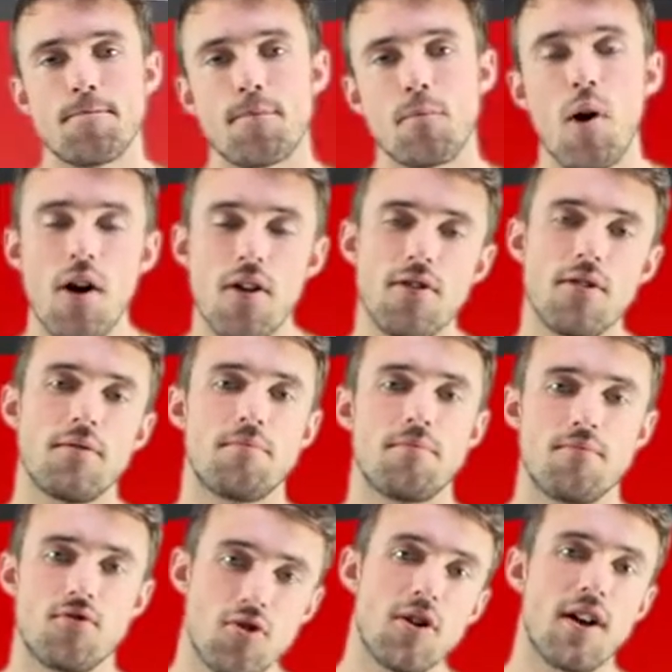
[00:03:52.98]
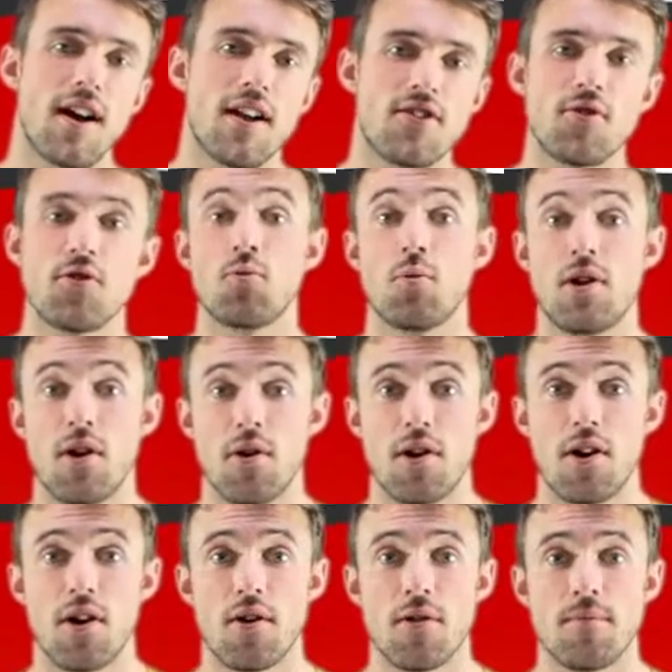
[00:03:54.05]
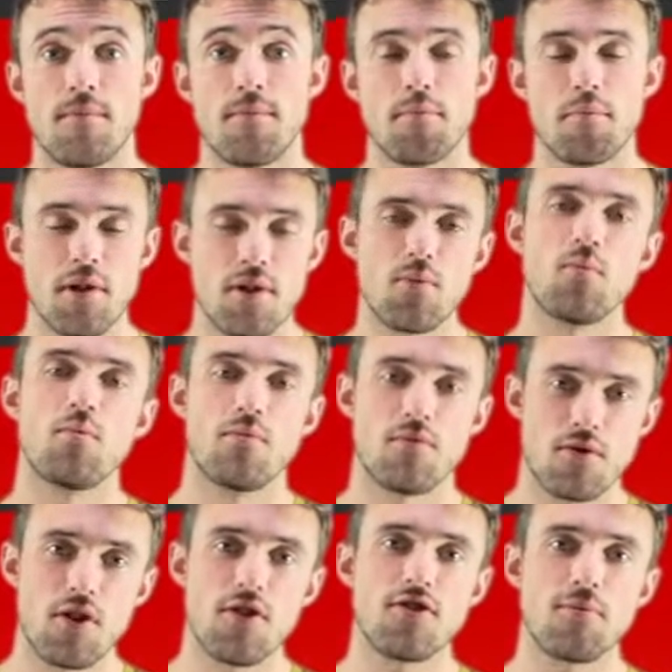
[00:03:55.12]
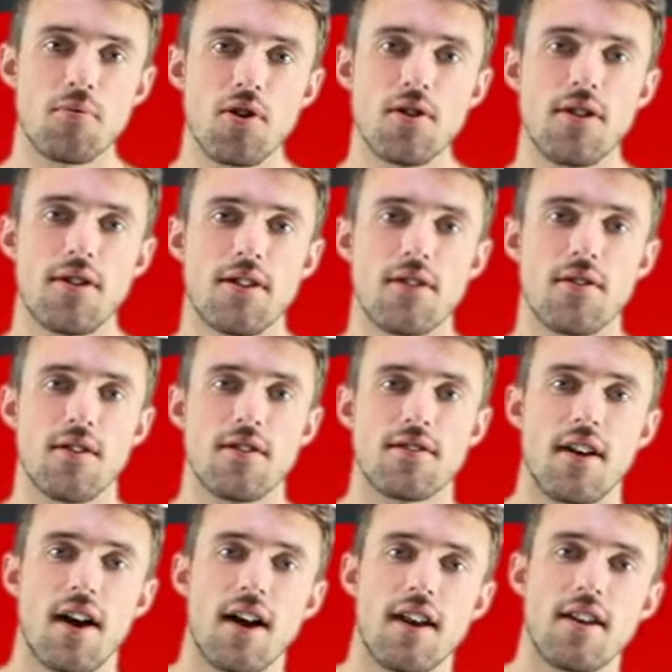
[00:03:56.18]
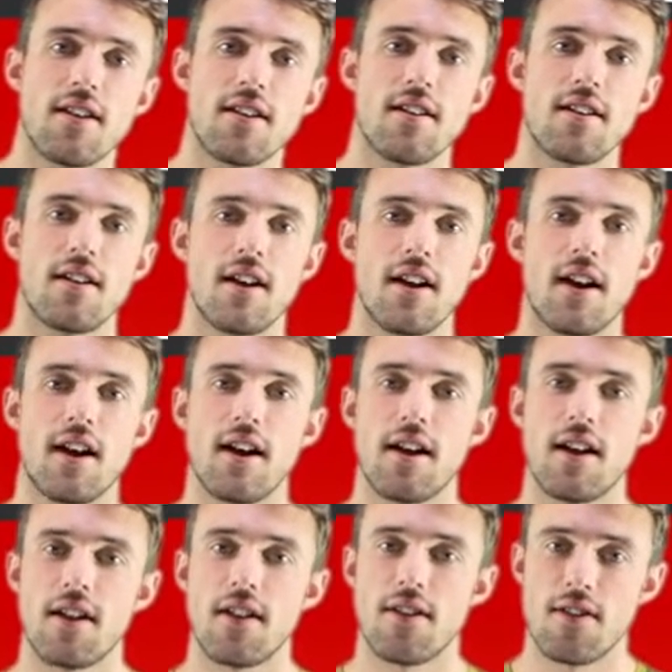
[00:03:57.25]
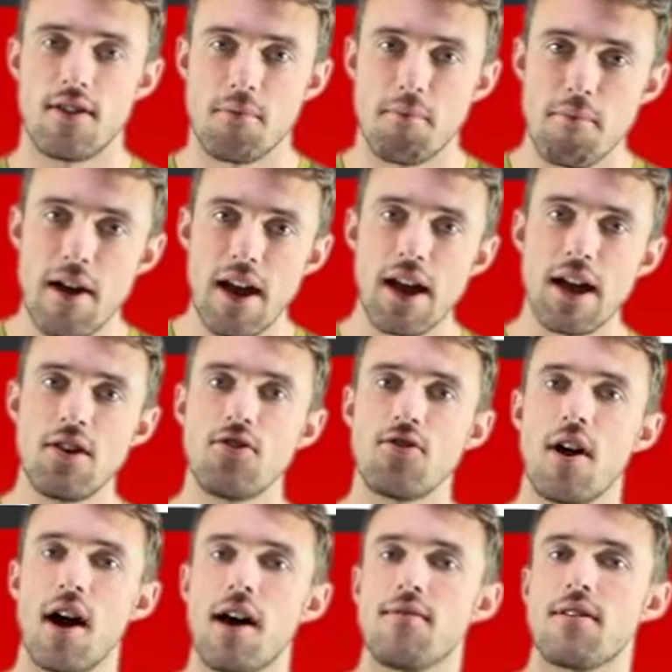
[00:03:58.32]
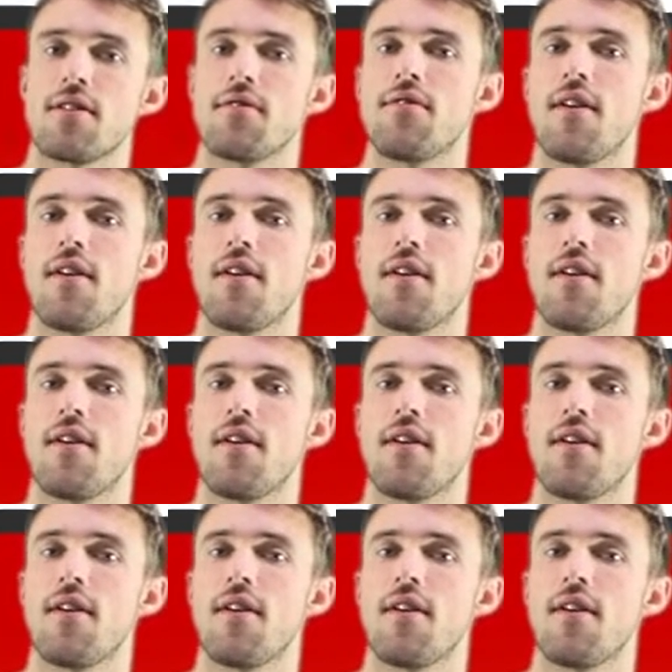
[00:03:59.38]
Well, the short answer is we don't know. But there are some good theories, and the main driving